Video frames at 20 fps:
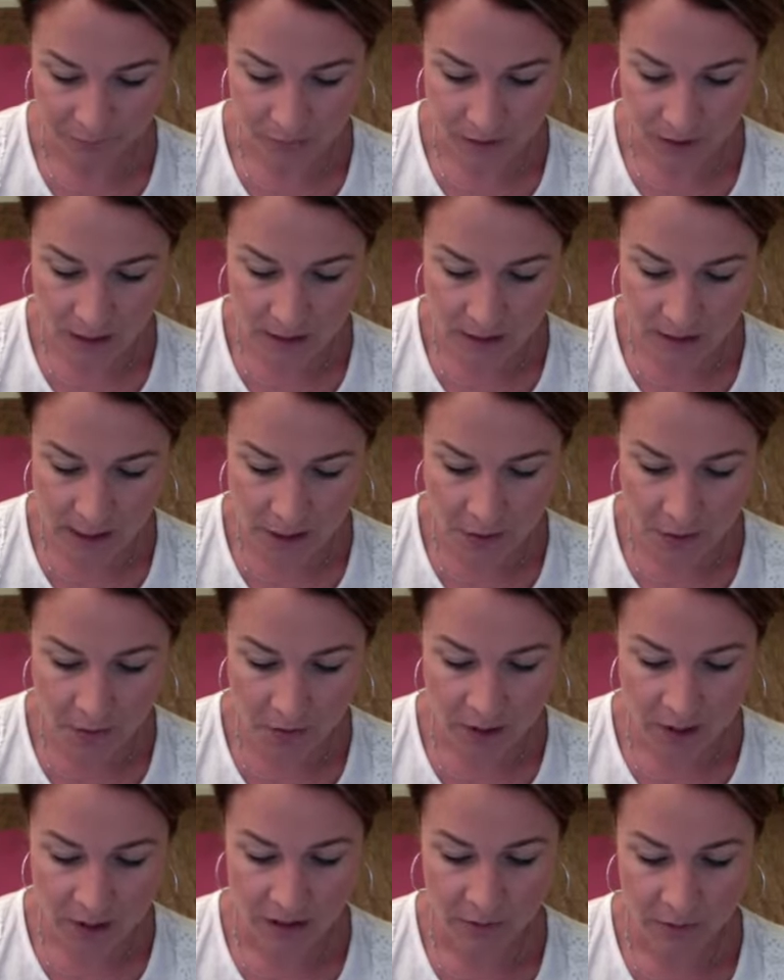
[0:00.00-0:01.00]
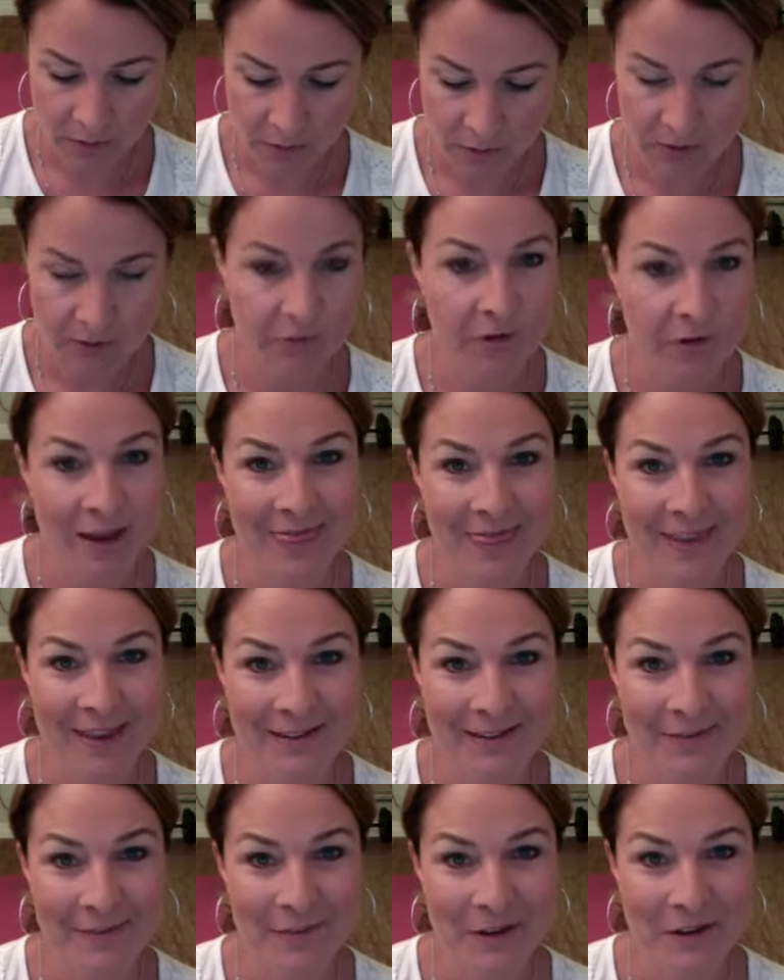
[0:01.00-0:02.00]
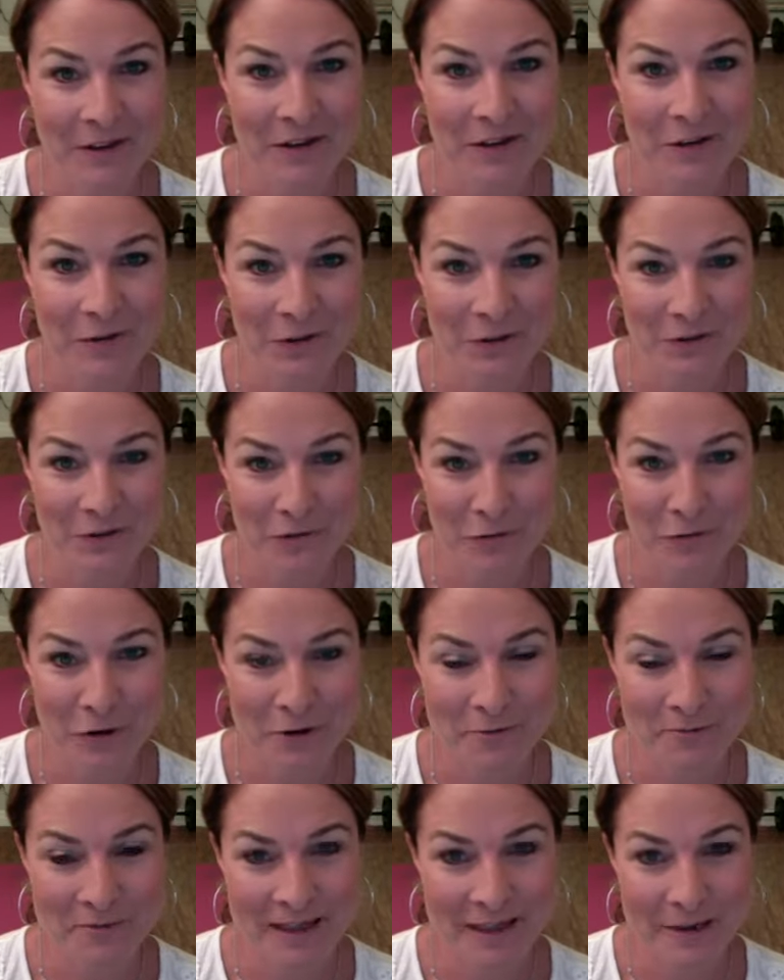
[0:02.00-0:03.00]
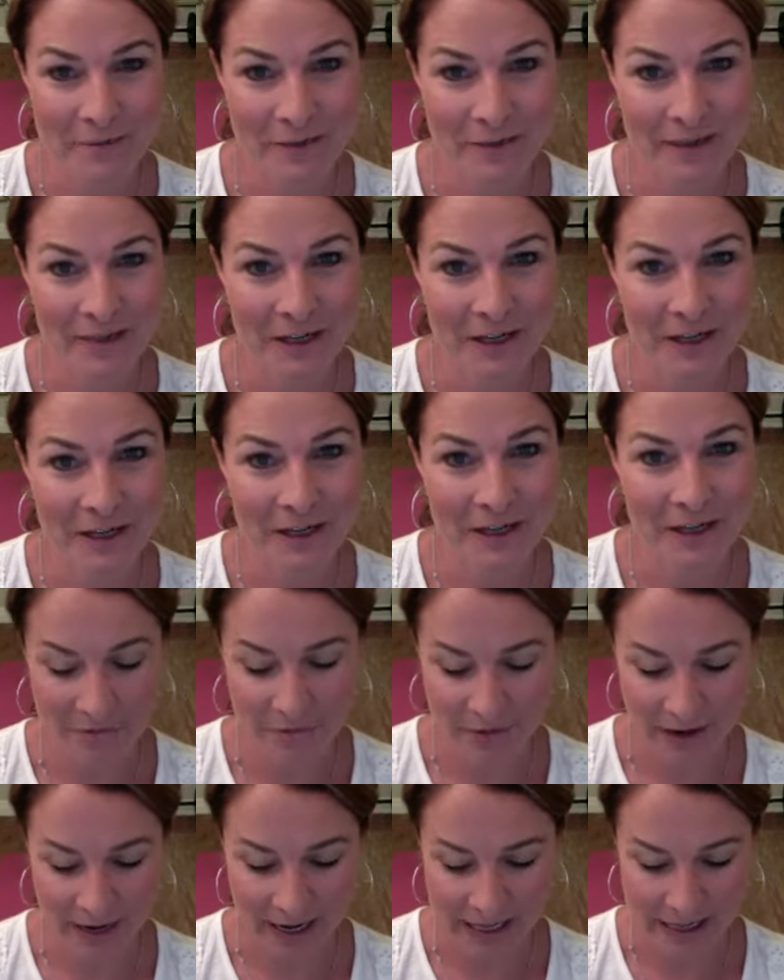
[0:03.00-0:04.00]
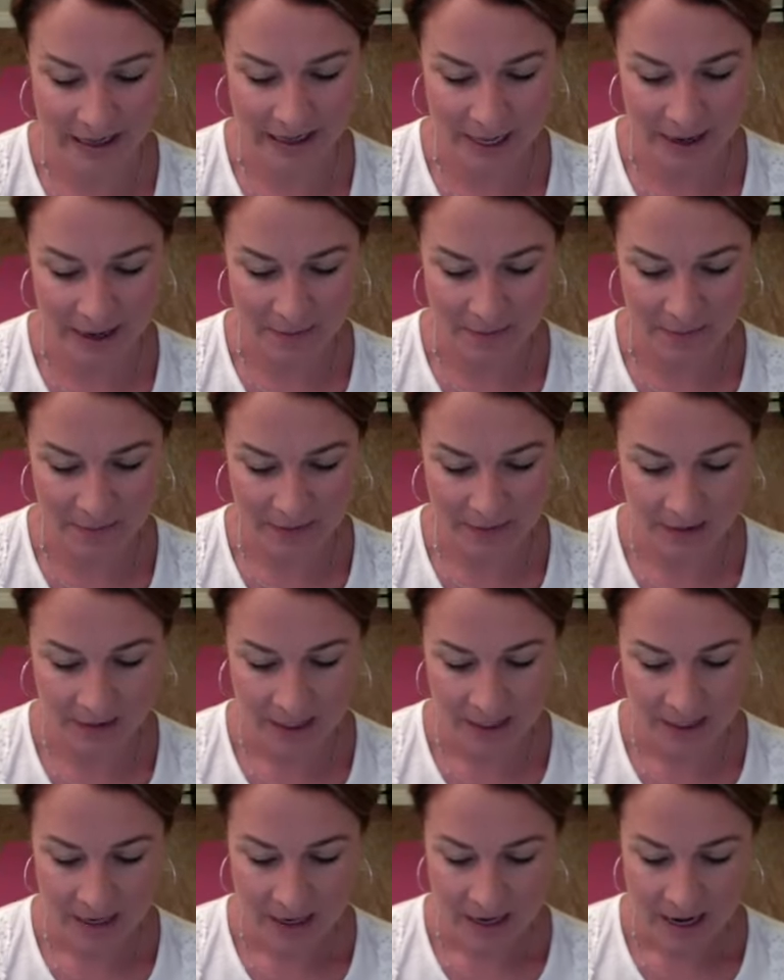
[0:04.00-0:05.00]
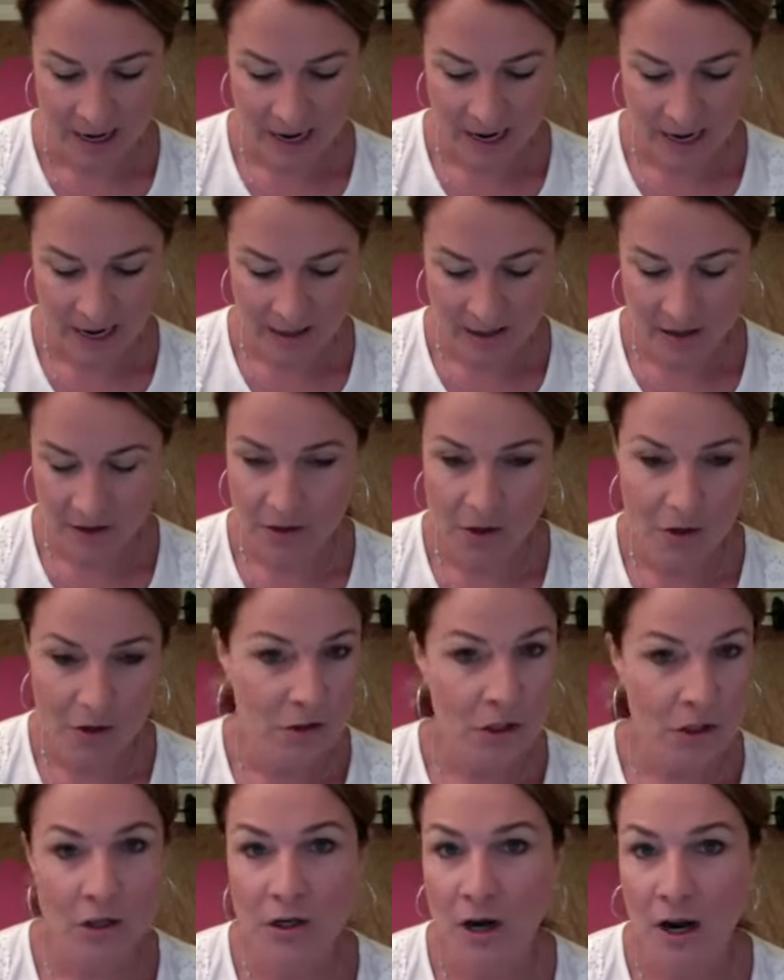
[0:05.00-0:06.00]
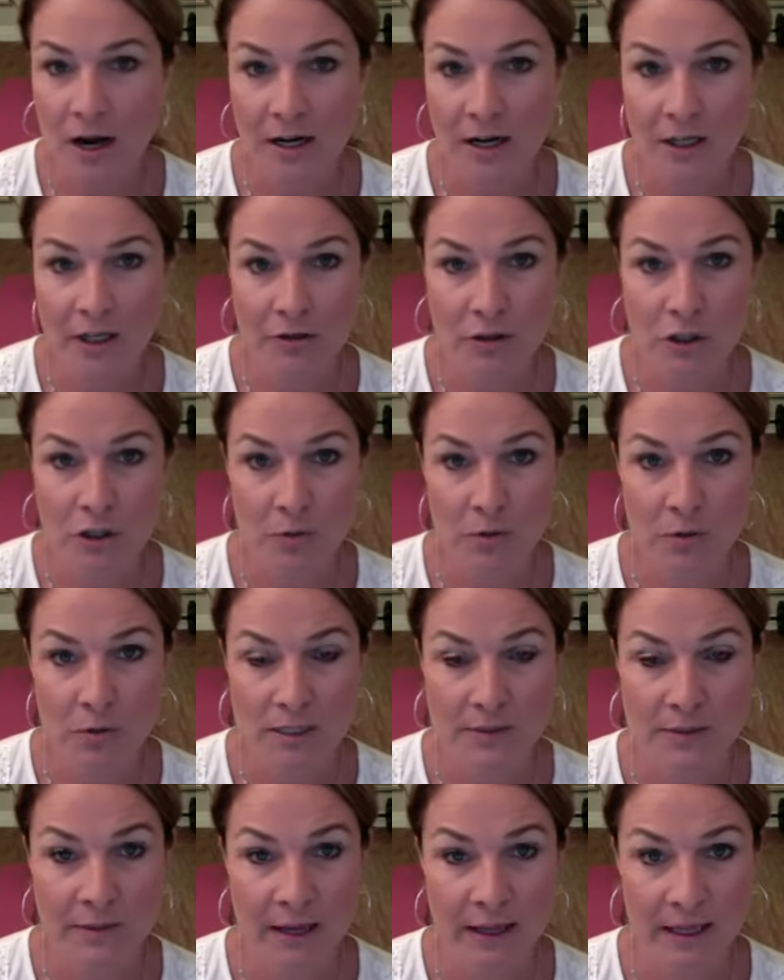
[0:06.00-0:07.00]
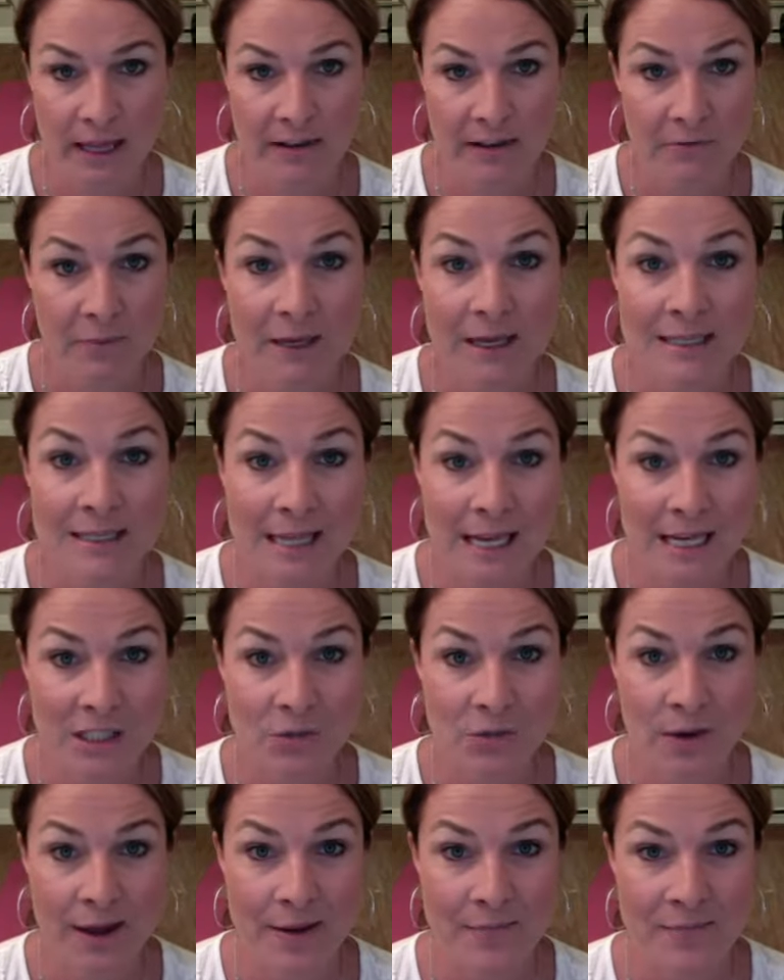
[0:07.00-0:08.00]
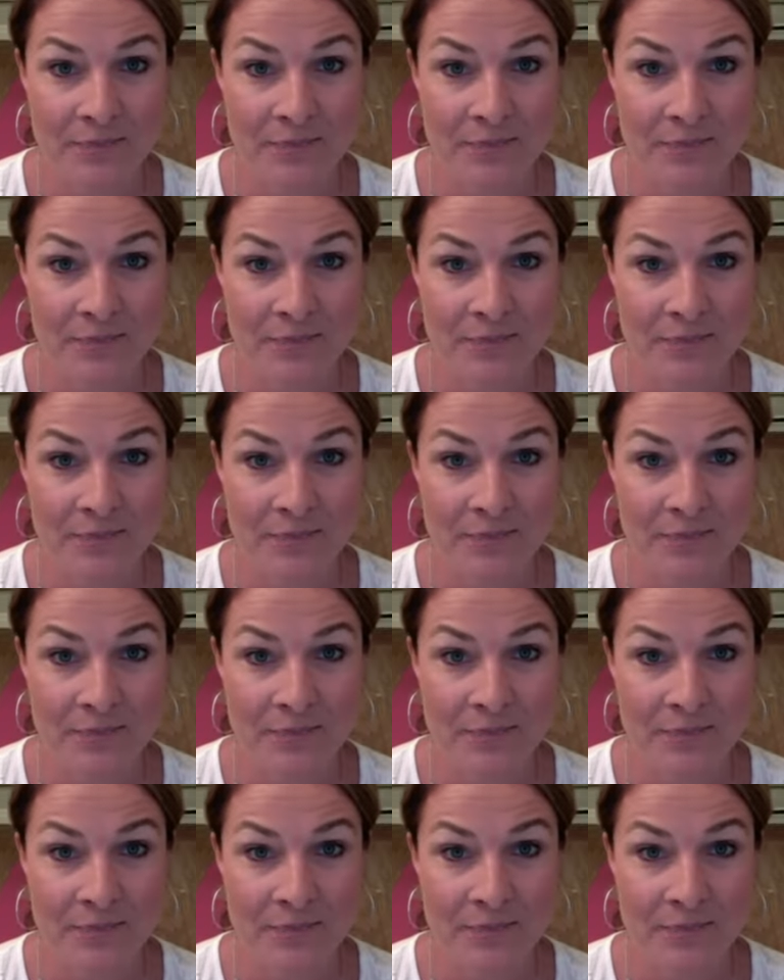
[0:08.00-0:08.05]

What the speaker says: So you want to friend them, you want to form them, and then you want to invite them. And those are non-negotiables in my life, because guess what?